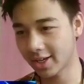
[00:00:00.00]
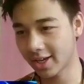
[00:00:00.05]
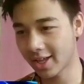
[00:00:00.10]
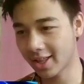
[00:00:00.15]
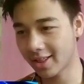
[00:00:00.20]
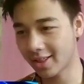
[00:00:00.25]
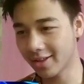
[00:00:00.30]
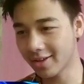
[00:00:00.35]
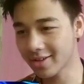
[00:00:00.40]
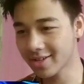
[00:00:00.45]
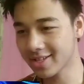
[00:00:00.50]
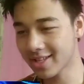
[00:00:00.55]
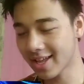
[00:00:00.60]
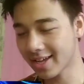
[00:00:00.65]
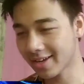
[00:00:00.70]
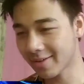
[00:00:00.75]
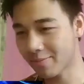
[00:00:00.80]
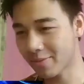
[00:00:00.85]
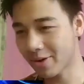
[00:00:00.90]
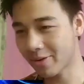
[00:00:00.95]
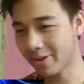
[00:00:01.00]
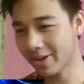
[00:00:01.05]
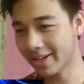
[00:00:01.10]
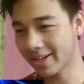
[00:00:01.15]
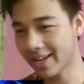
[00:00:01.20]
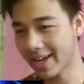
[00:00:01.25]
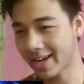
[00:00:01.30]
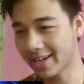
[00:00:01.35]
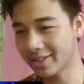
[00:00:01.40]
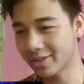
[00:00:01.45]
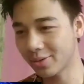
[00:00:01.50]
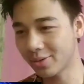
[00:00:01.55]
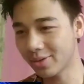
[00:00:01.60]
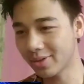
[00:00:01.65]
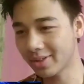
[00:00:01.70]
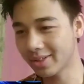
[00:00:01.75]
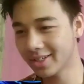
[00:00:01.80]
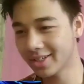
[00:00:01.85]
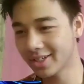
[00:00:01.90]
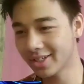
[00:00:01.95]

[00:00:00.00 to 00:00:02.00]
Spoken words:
It looks like American Idol.